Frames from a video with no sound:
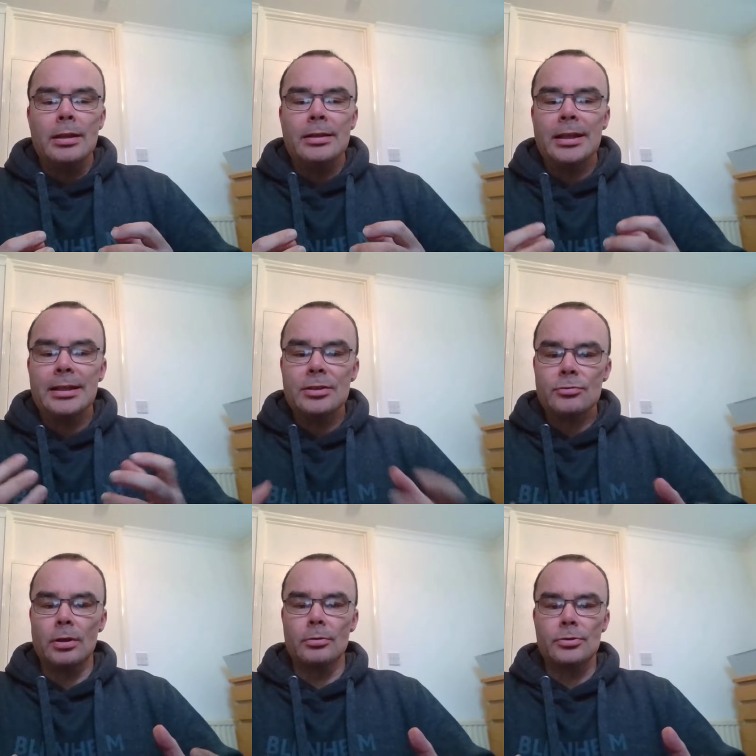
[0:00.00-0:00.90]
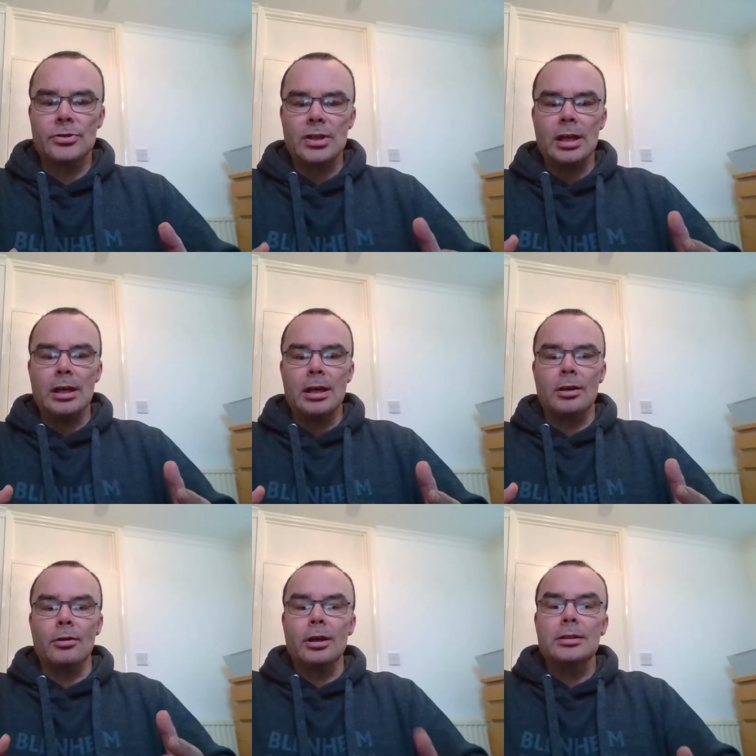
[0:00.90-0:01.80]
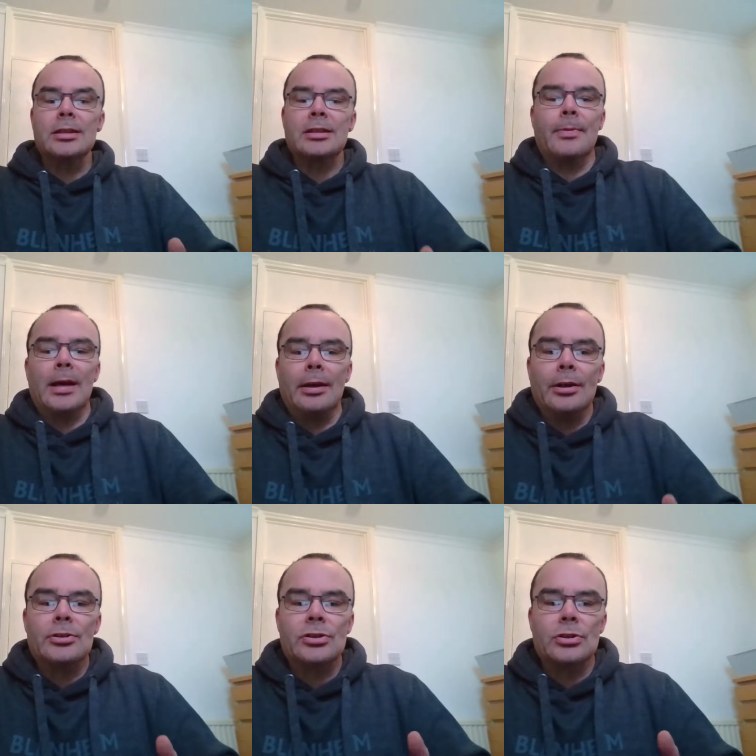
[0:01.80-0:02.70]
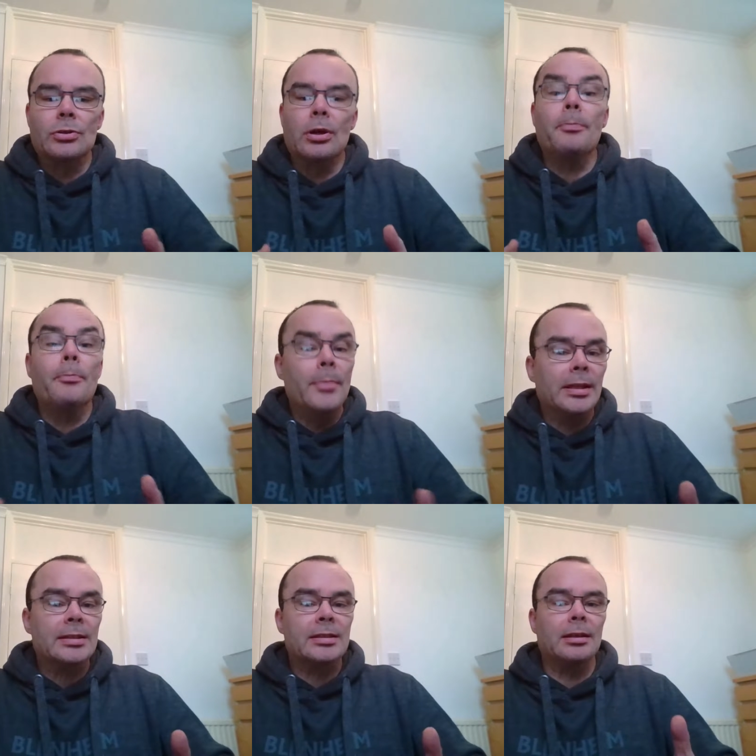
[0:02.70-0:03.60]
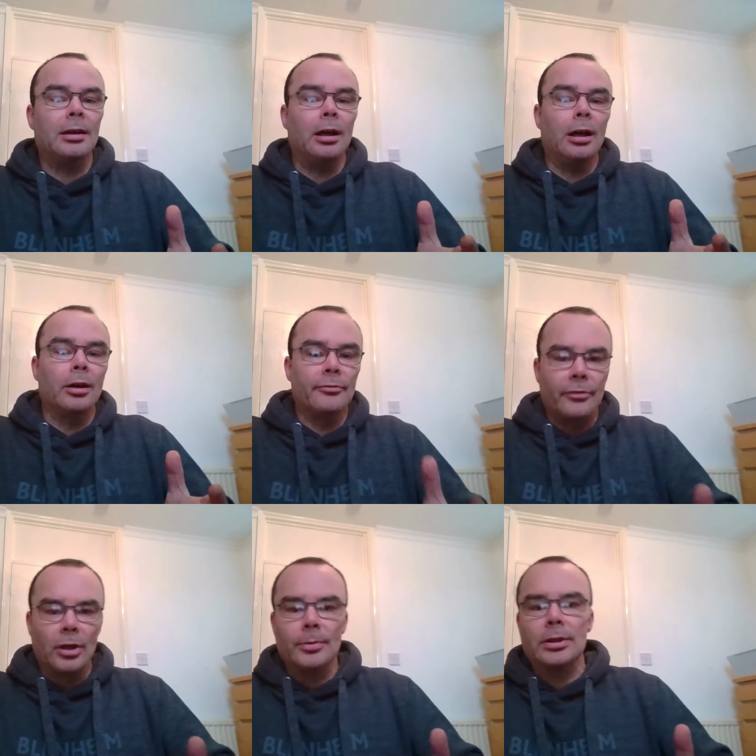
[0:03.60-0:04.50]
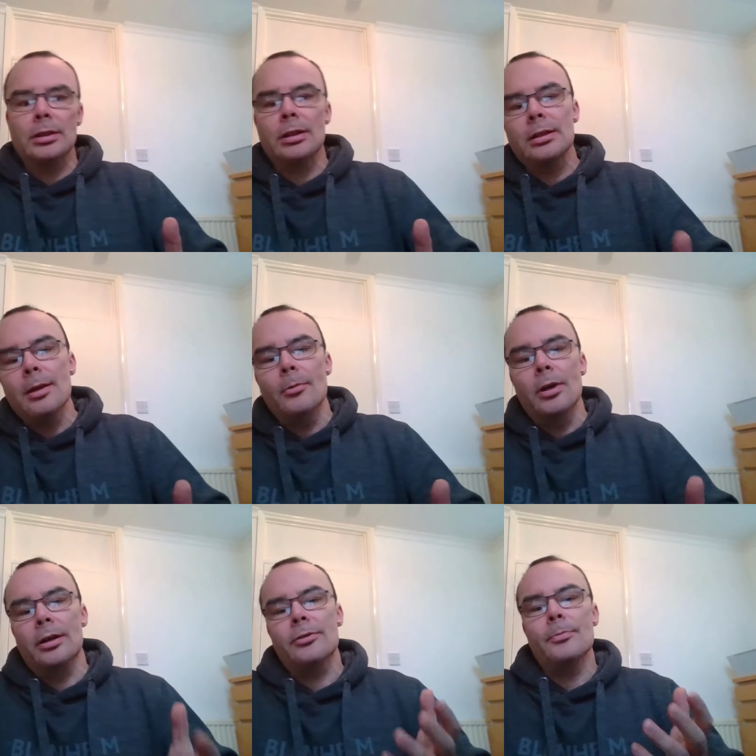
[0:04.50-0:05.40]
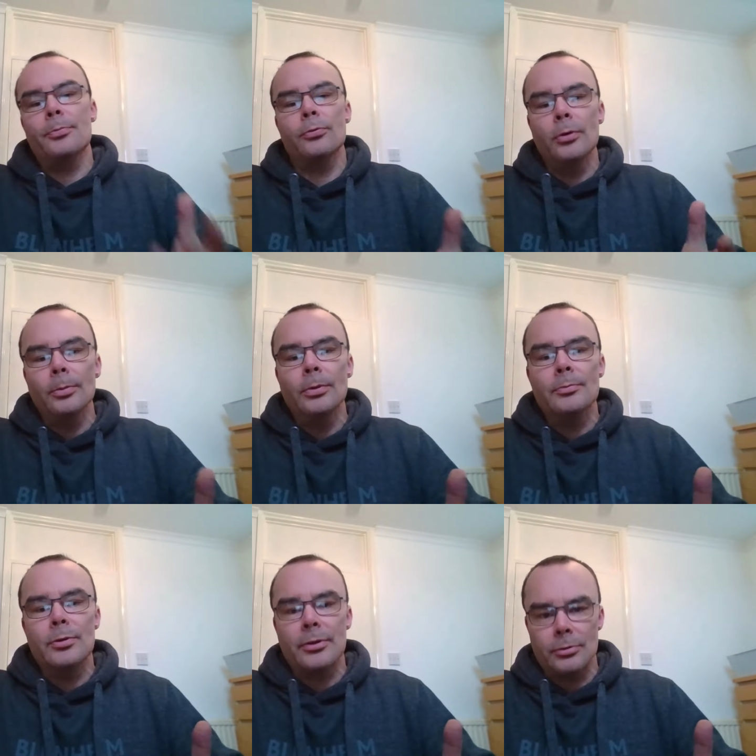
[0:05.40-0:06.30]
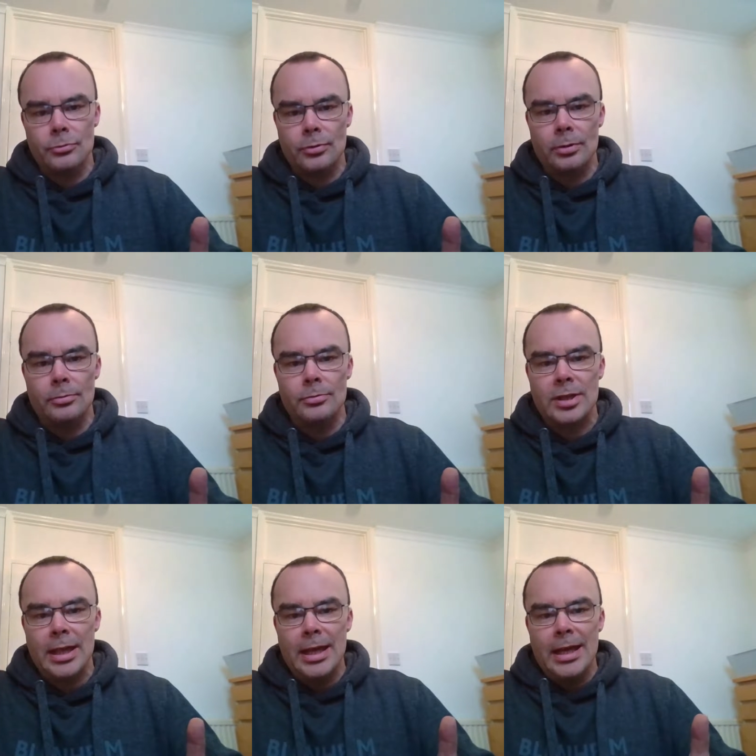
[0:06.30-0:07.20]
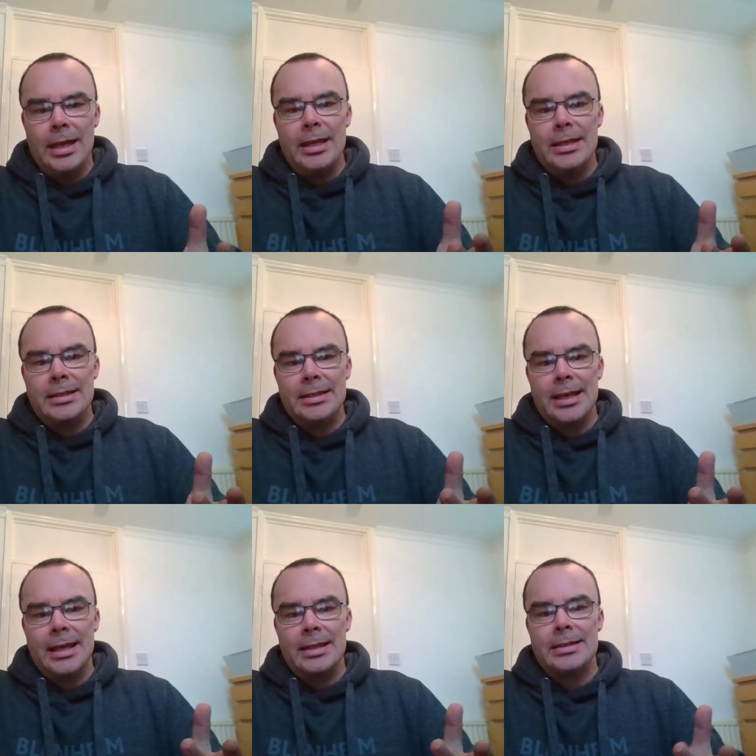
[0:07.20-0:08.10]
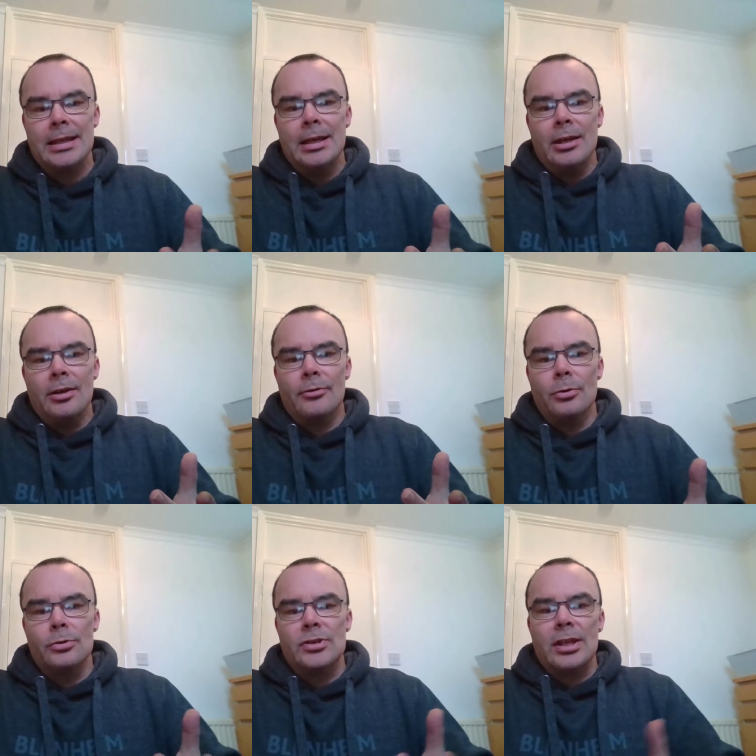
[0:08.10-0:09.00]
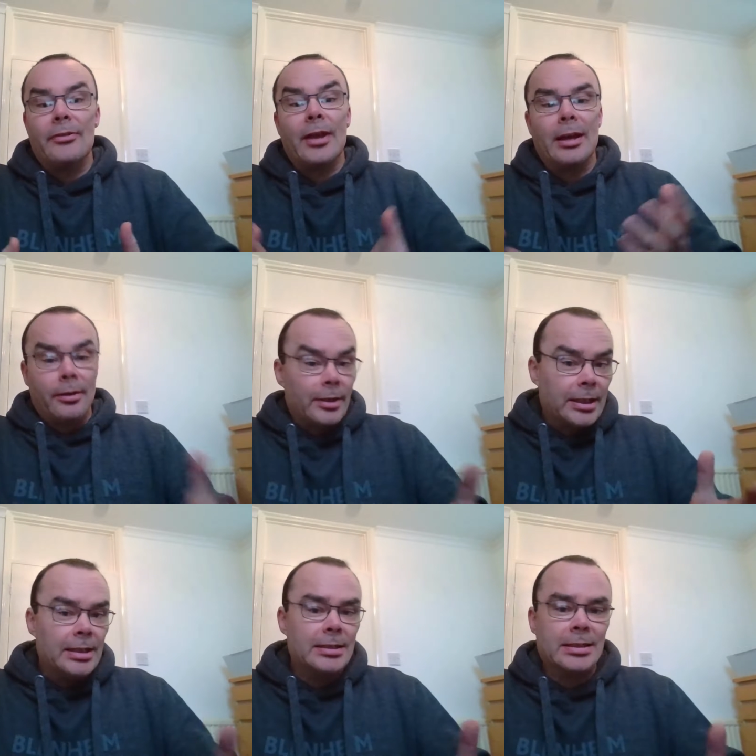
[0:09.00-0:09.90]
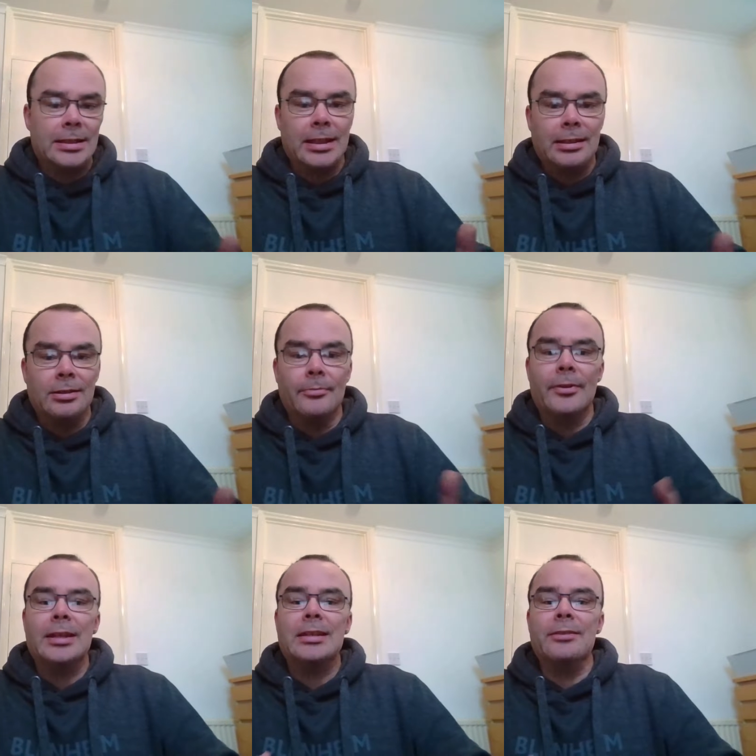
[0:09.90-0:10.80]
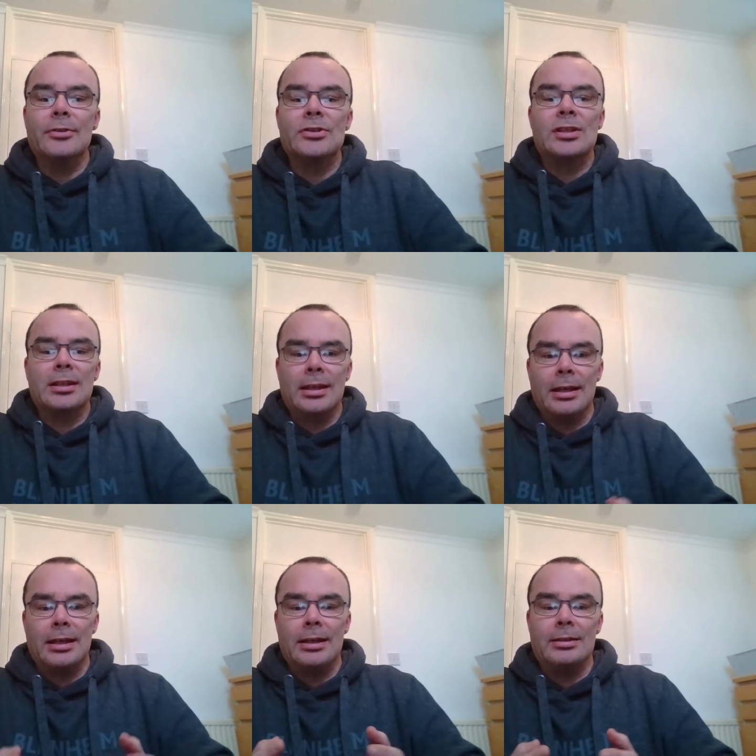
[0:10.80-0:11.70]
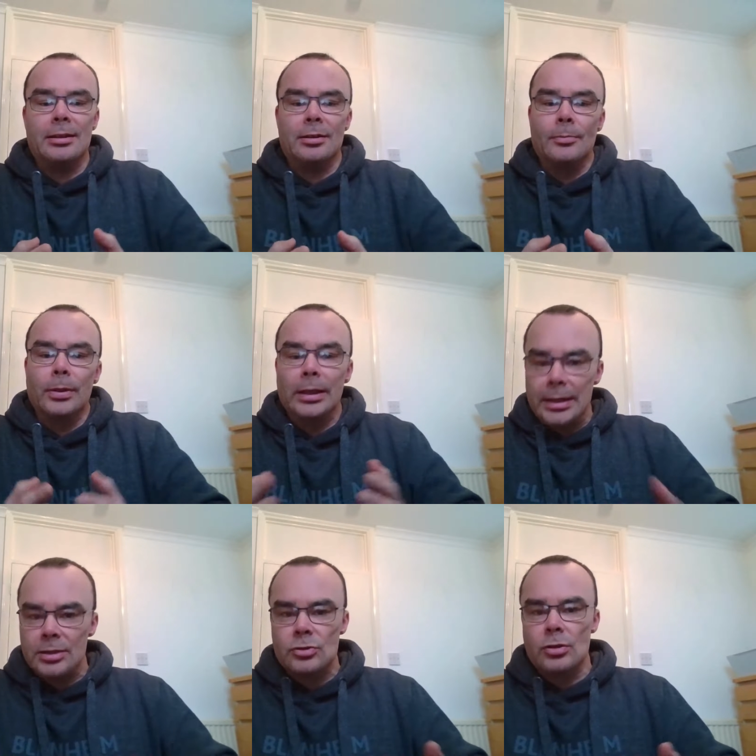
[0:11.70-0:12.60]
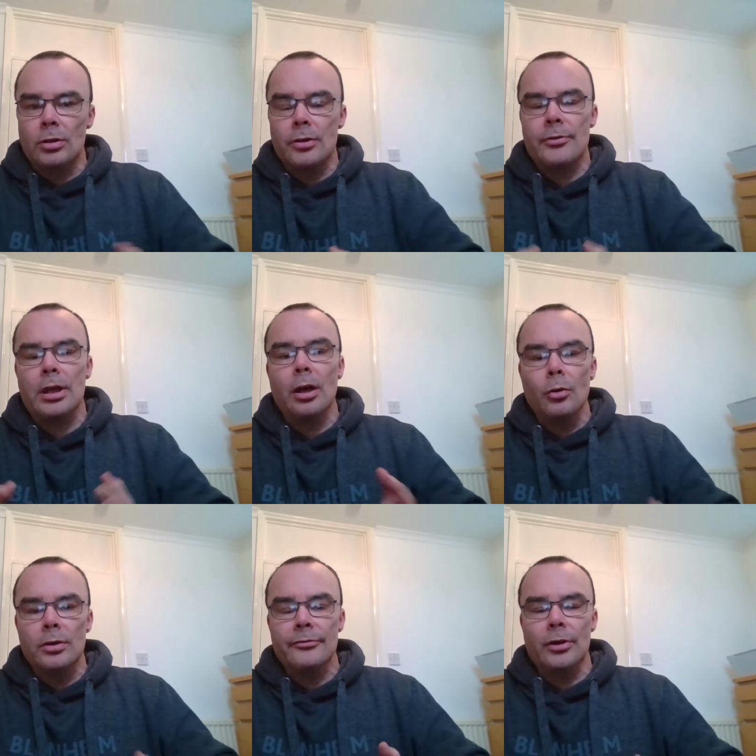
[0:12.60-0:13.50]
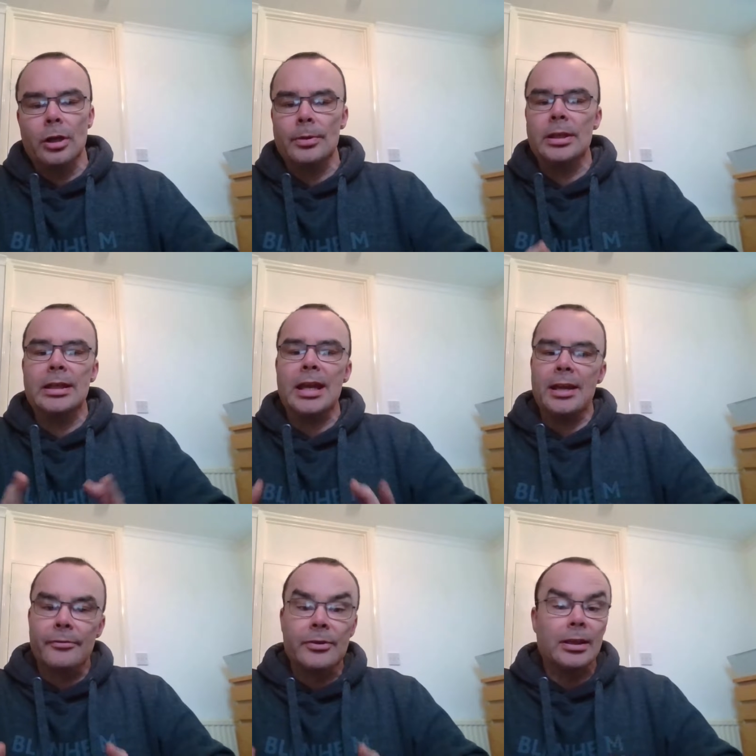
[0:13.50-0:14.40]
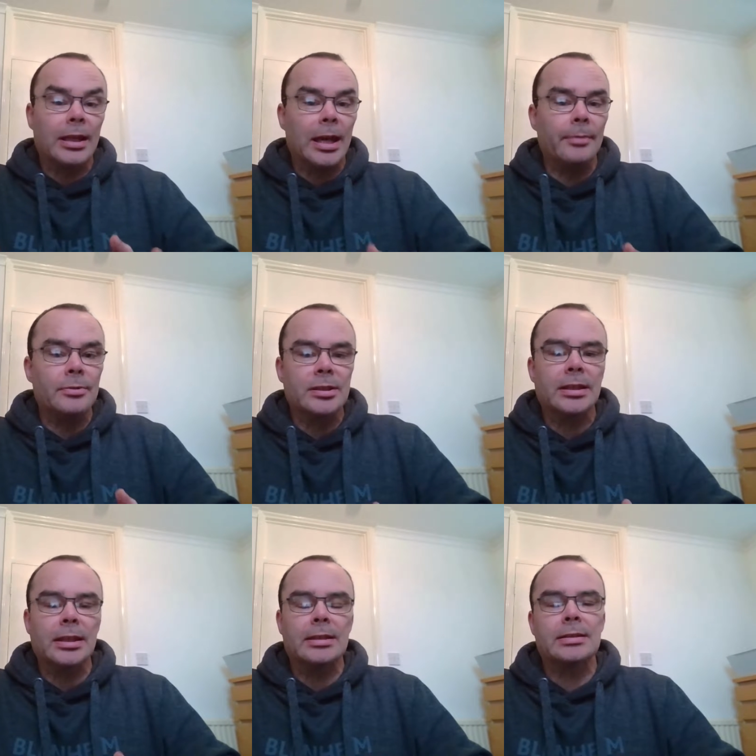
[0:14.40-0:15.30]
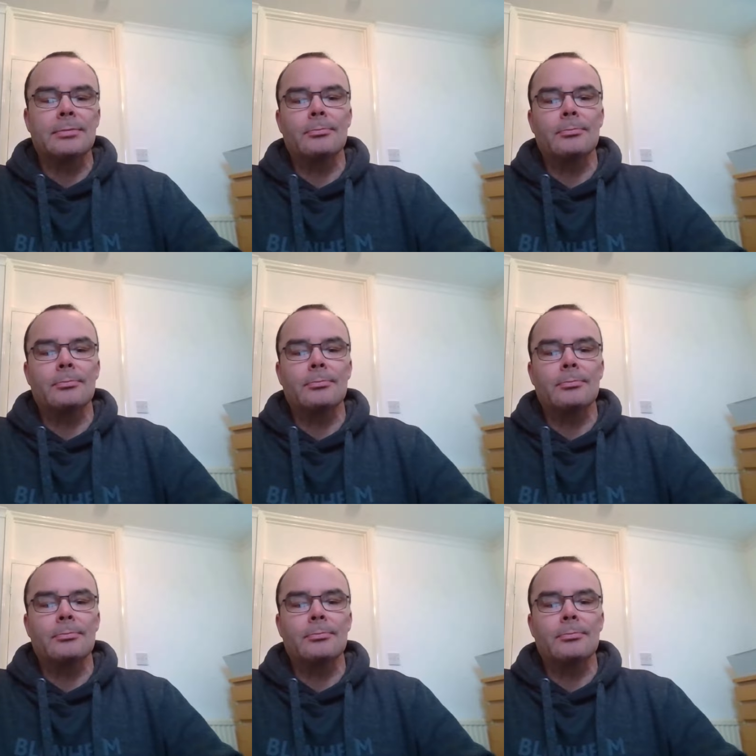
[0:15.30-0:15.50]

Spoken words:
Now, these roles grant us the power to administer our environment and our network. The problem with those roles is that, of course, they are the keys to the kingdom. They give us, complete control over the whole environment and everything that happens in it.